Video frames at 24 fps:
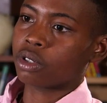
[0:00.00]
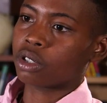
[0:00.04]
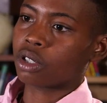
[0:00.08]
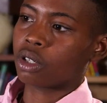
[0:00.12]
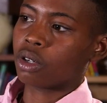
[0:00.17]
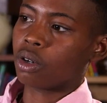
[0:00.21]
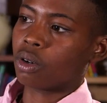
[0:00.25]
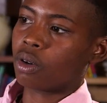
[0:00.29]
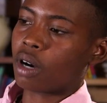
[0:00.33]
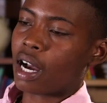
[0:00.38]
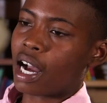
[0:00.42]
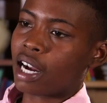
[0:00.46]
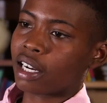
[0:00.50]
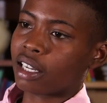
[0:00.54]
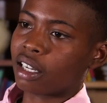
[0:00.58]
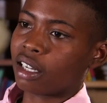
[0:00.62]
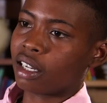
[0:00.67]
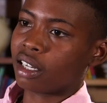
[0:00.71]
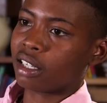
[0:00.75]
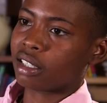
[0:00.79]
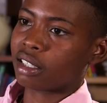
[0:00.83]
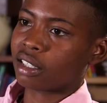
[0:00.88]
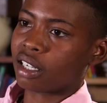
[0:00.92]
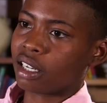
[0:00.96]
So I
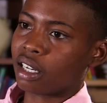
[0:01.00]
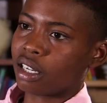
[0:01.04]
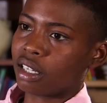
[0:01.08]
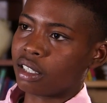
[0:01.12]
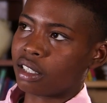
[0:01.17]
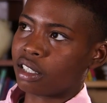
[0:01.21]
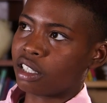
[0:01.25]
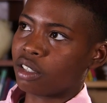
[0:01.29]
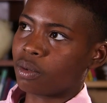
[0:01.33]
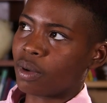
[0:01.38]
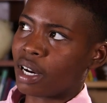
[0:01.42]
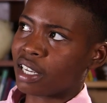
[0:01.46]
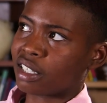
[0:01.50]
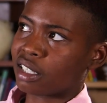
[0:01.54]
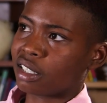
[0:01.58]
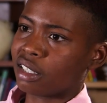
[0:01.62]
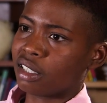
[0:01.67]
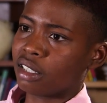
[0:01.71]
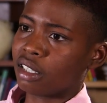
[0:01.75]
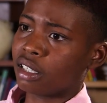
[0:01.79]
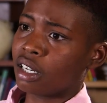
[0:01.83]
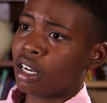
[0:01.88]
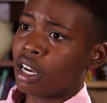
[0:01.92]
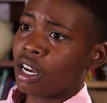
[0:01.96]
can say
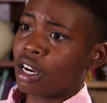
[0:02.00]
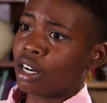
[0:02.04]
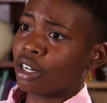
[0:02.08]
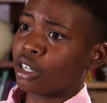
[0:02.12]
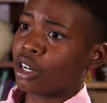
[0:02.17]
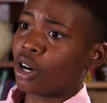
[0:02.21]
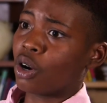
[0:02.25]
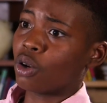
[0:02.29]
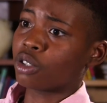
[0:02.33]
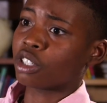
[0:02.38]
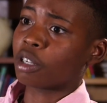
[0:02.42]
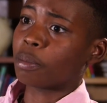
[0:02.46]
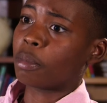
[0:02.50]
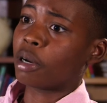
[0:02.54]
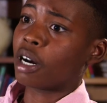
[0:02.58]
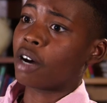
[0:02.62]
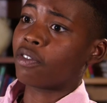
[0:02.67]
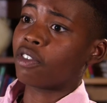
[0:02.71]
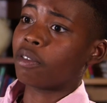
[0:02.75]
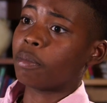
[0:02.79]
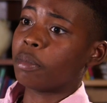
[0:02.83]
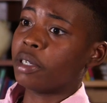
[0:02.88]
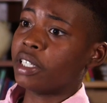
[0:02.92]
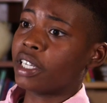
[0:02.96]
CYC goes
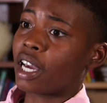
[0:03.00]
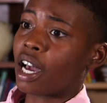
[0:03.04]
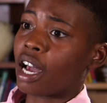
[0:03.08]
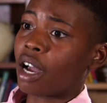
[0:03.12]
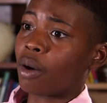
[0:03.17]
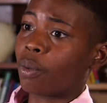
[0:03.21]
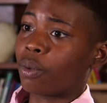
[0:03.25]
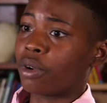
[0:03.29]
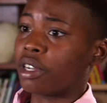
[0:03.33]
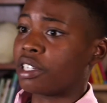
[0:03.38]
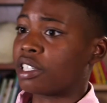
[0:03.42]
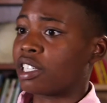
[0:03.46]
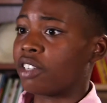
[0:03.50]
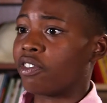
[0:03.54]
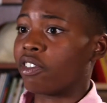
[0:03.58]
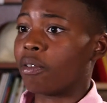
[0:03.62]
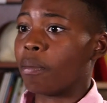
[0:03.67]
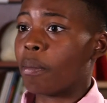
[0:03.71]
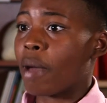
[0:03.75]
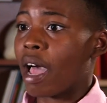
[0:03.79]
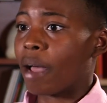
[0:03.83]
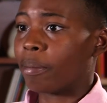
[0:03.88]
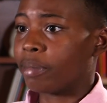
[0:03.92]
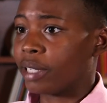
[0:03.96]
above and beyond what it's
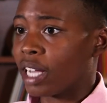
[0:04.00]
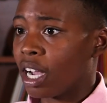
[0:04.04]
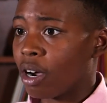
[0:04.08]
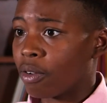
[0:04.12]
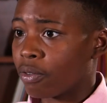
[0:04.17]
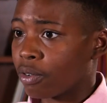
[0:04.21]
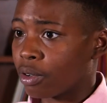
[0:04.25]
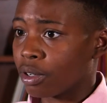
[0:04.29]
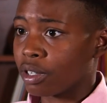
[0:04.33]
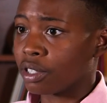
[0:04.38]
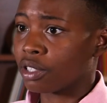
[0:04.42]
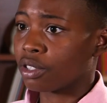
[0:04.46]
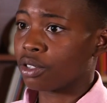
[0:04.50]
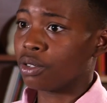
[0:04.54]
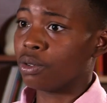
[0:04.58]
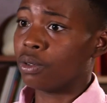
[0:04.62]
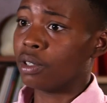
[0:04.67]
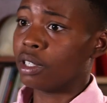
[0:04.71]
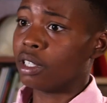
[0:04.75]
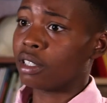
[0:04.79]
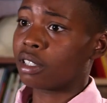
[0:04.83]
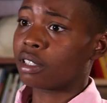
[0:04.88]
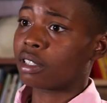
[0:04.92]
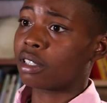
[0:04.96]
even mapped out for its
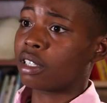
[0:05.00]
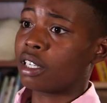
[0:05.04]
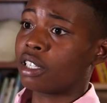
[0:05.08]
students.